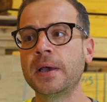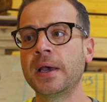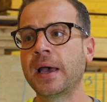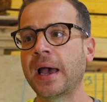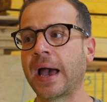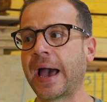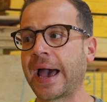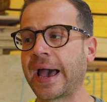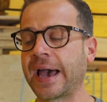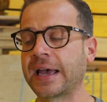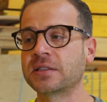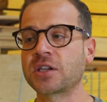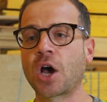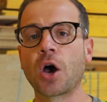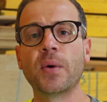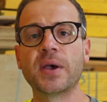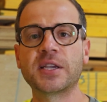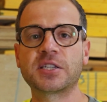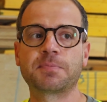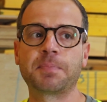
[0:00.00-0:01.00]
and
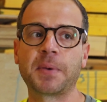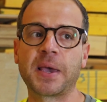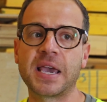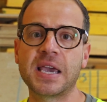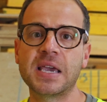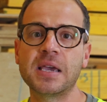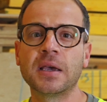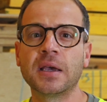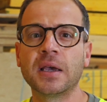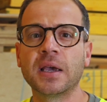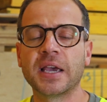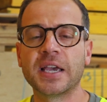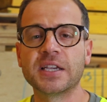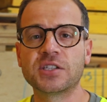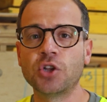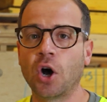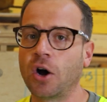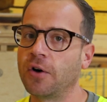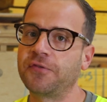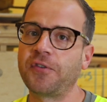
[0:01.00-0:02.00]
OSB is
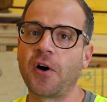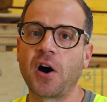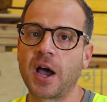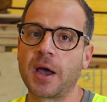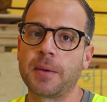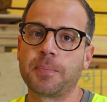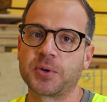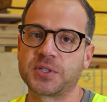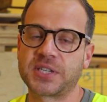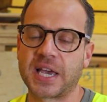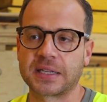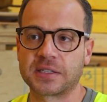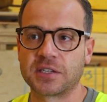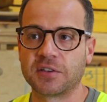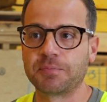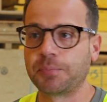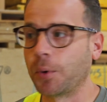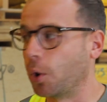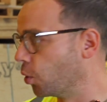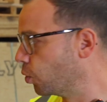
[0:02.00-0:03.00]
not a fire protective
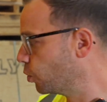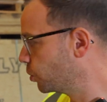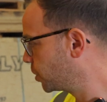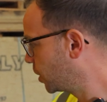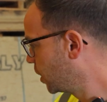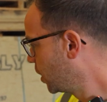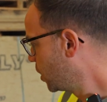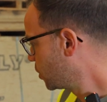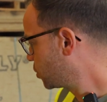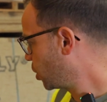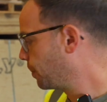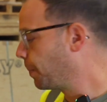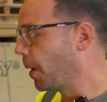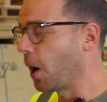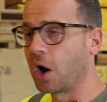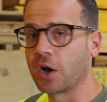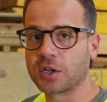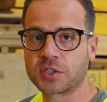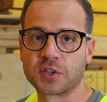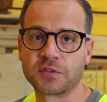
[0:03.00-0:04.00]
board. So
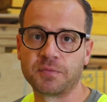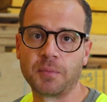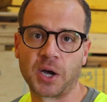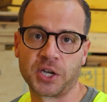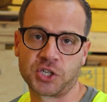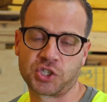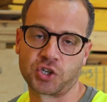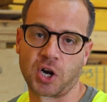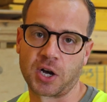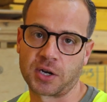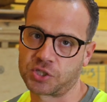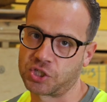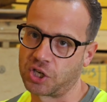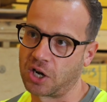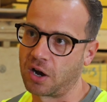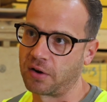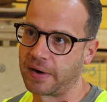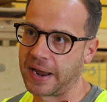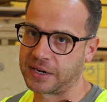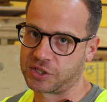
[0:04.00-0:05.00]
parts of my structure
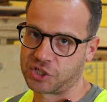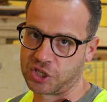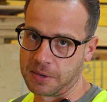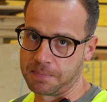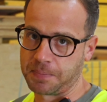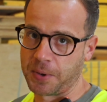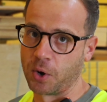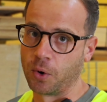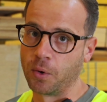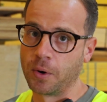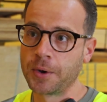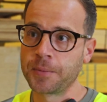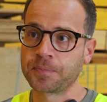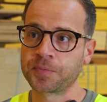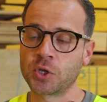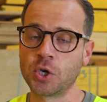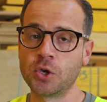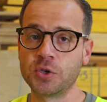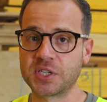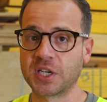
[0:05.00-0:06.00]
are actually built
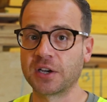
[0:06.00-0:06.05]
using a